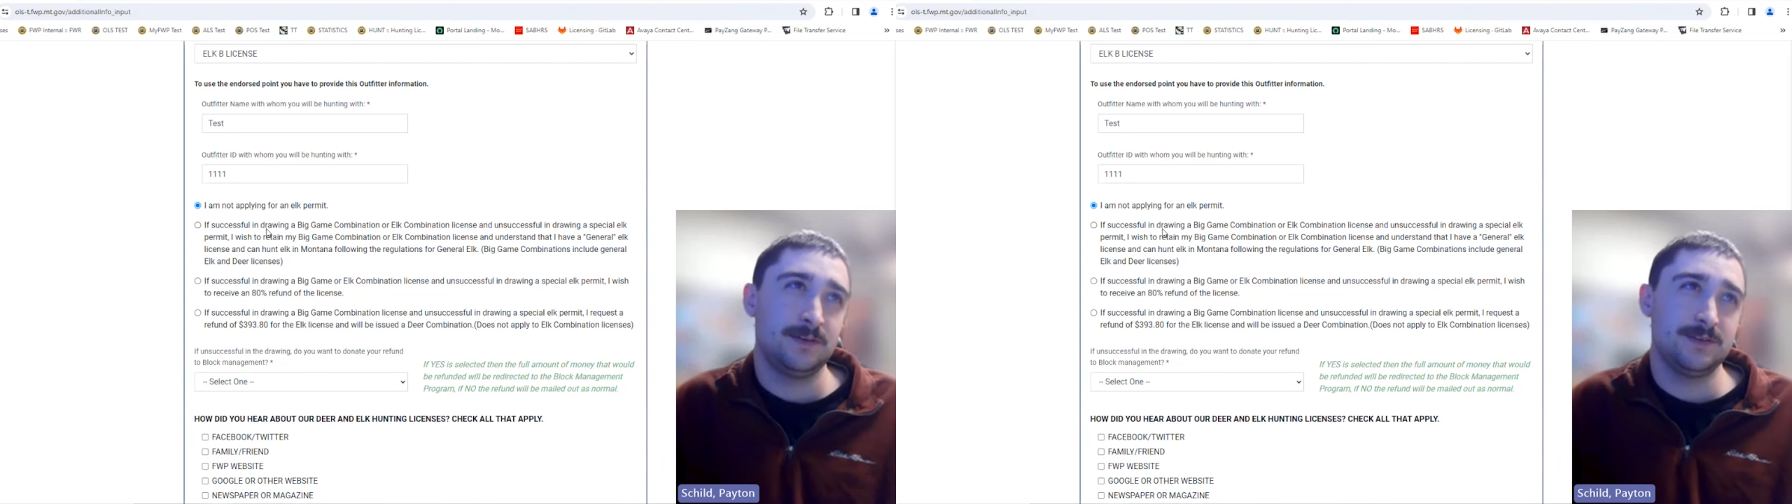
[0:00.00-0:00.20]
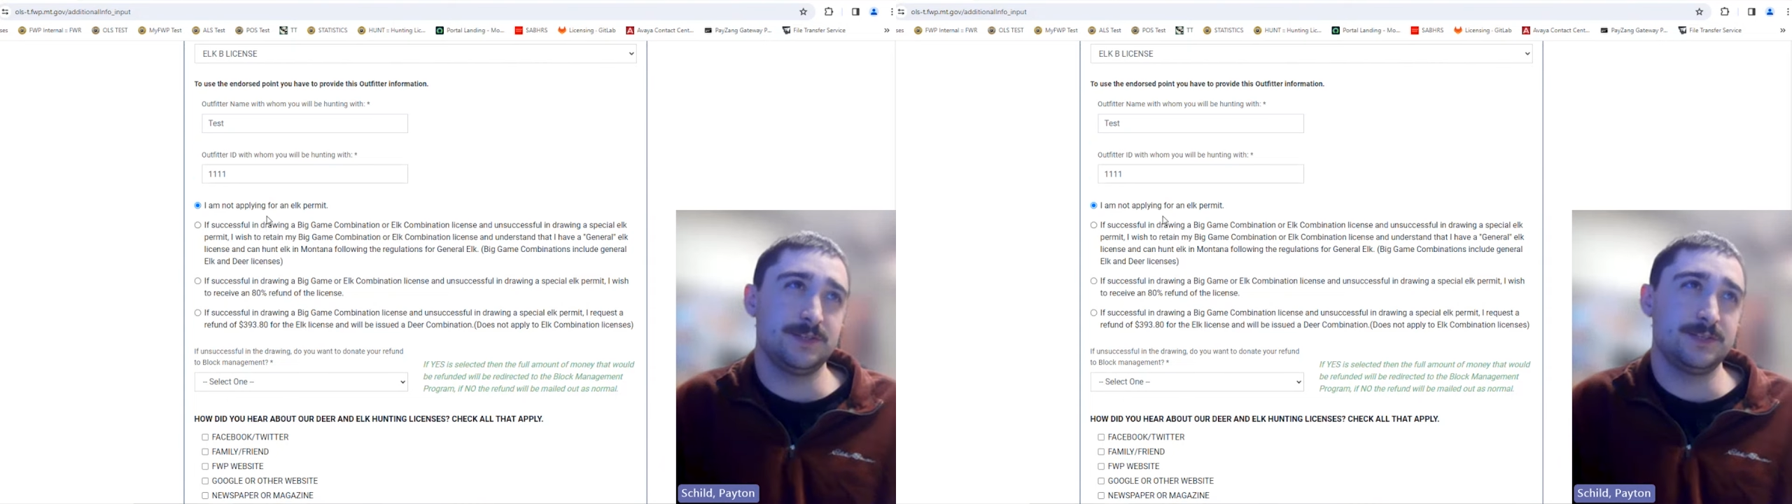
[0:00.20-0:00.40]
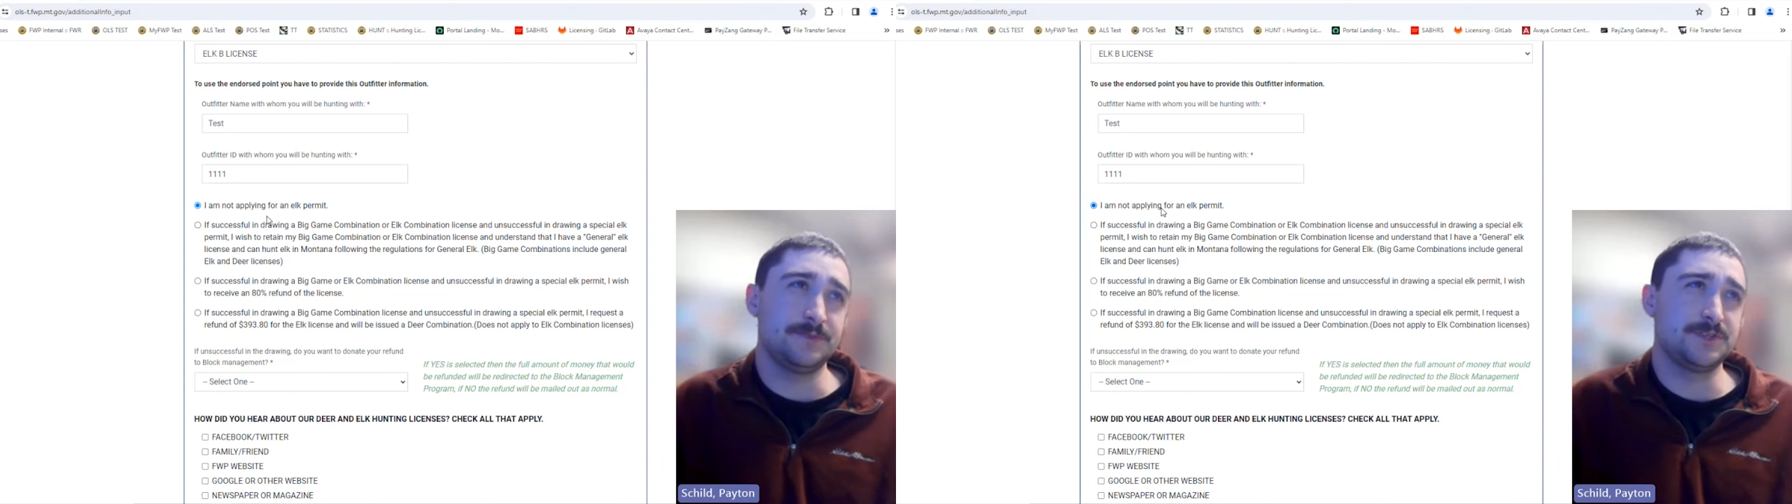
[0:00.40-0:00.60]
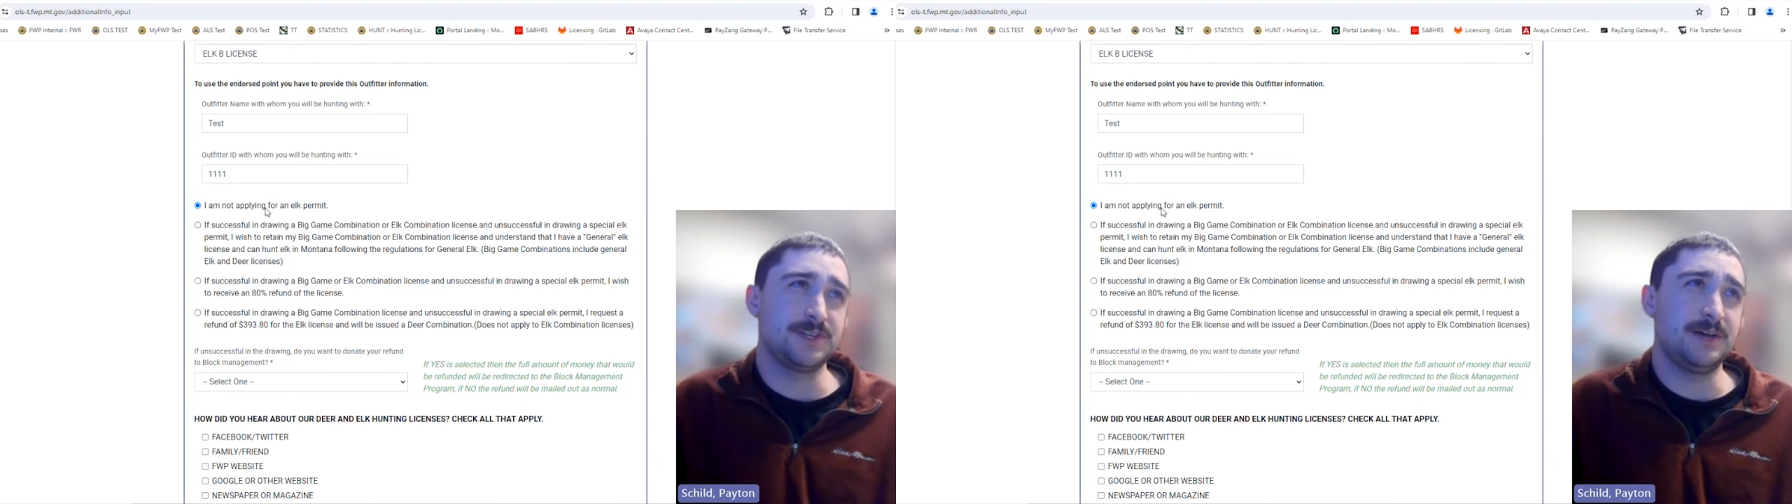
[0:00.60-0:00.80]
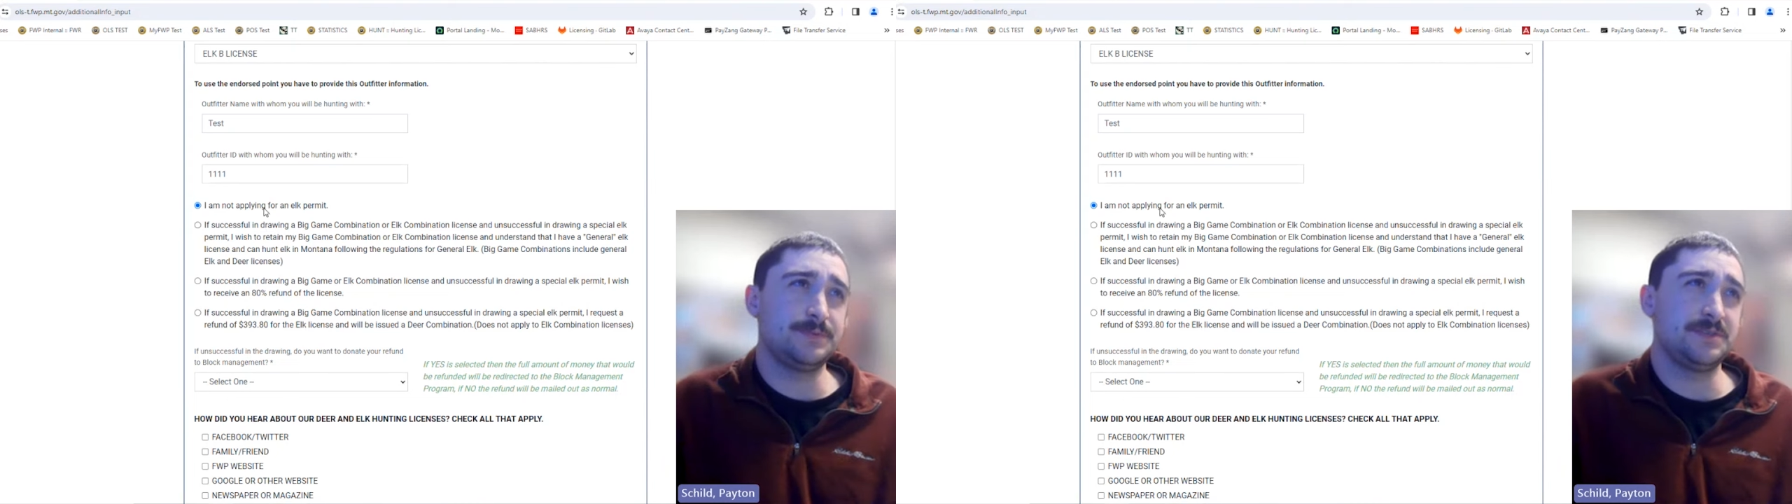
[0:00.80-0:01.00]
So this
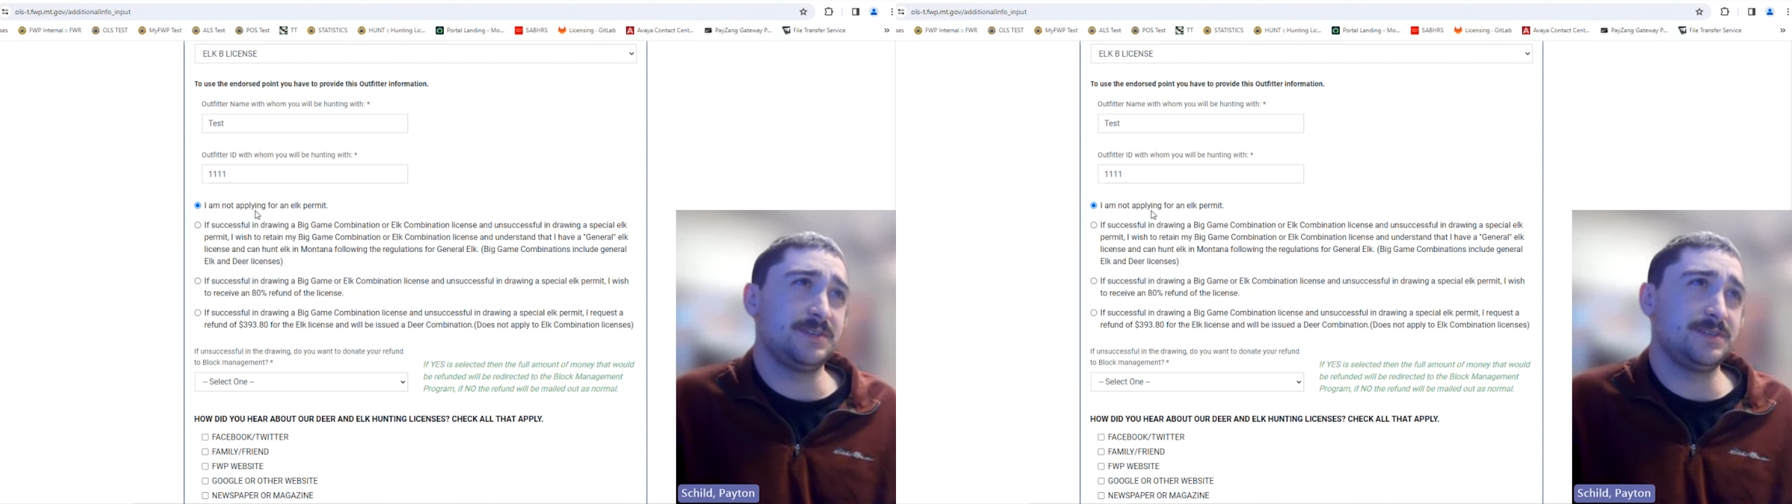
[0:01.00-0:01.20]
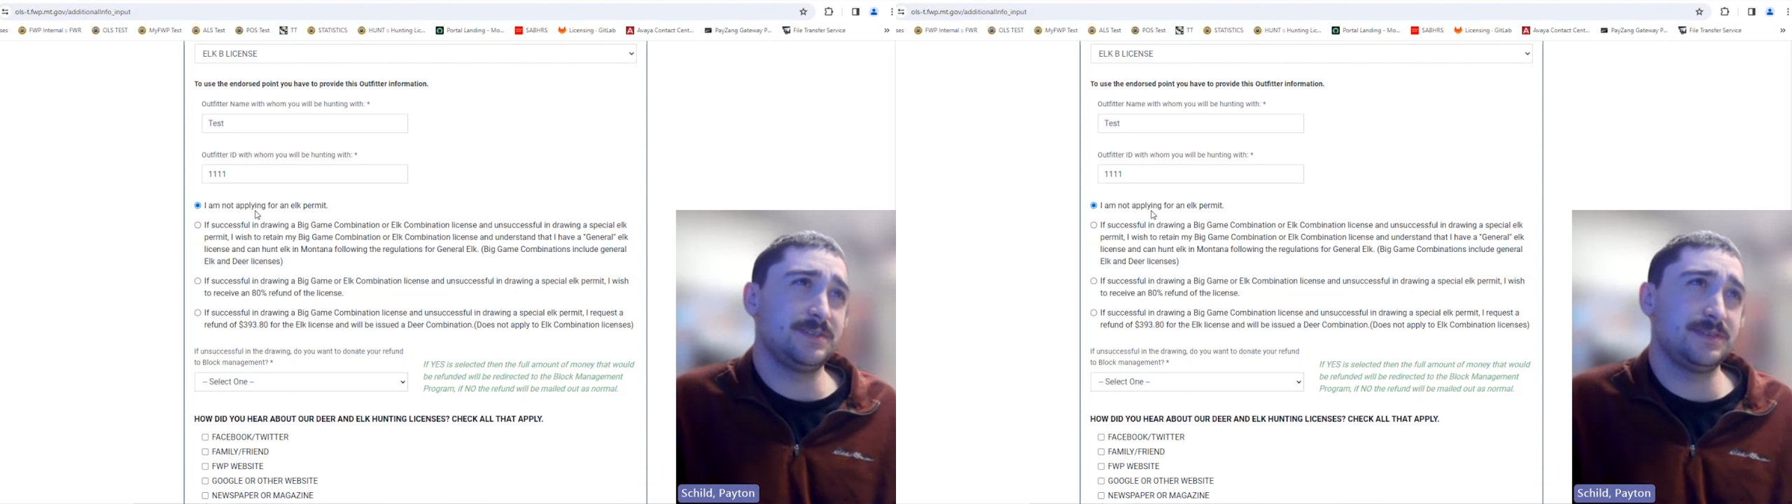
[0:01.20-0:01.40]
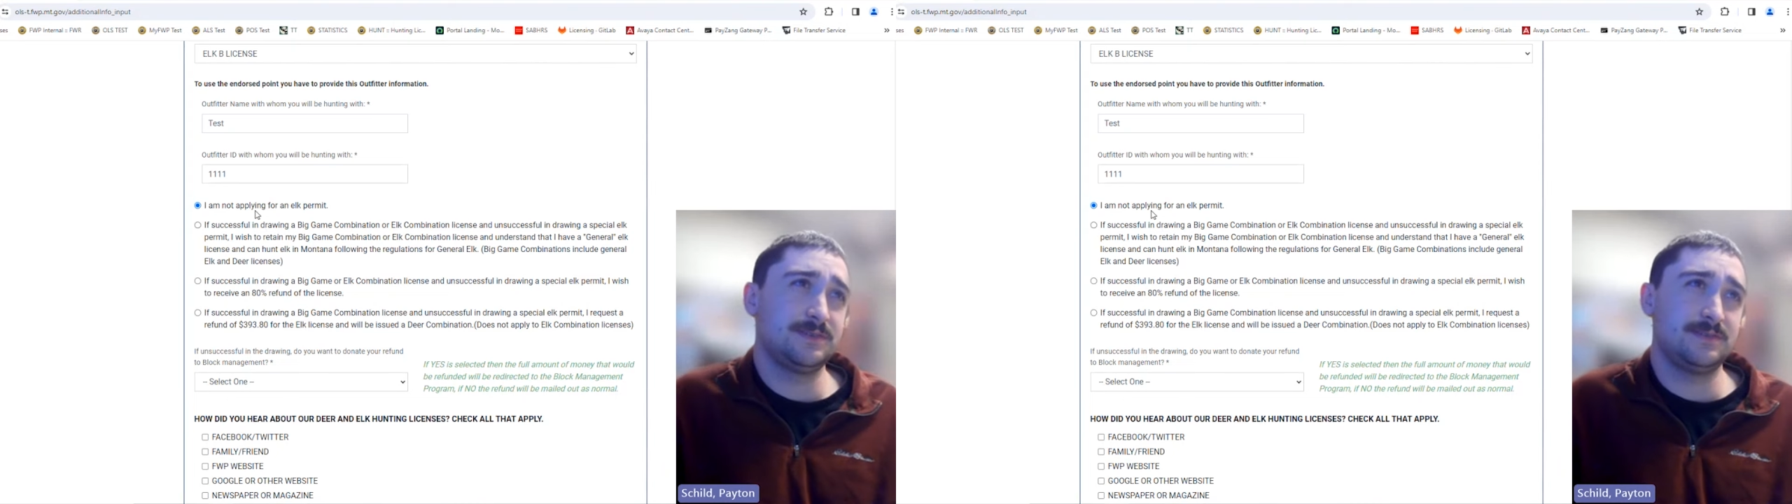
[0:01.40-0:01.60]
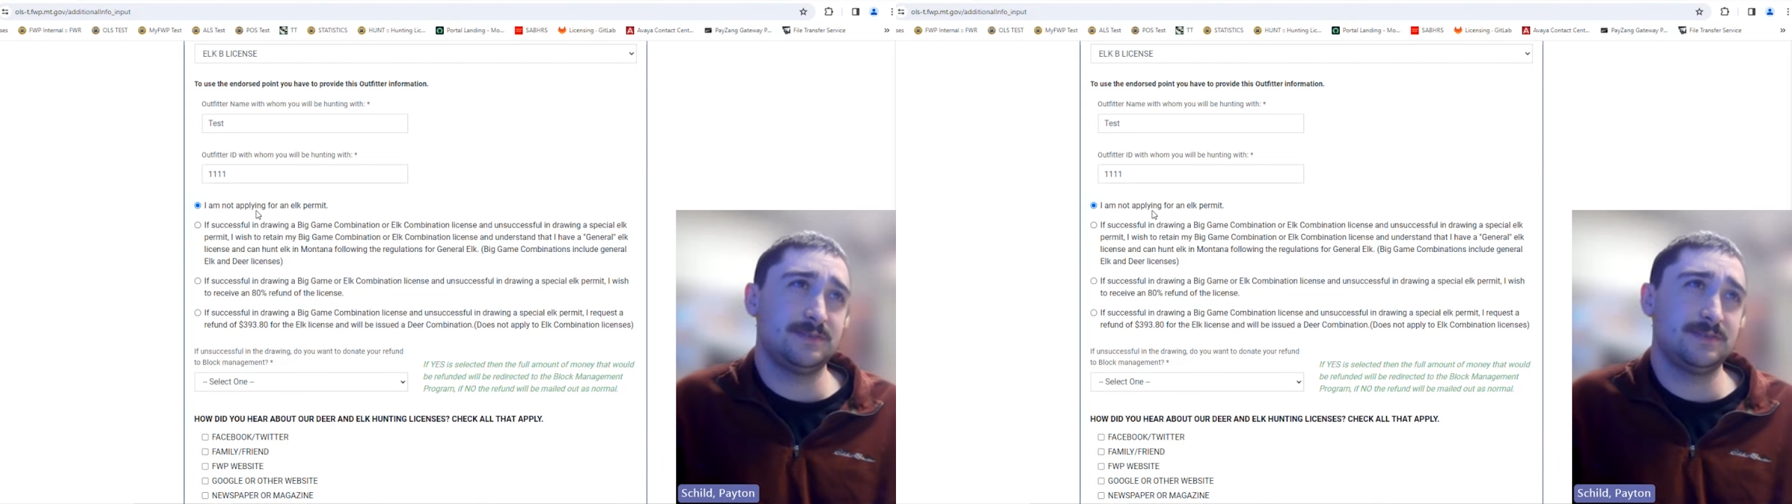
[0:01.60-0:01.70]
first option is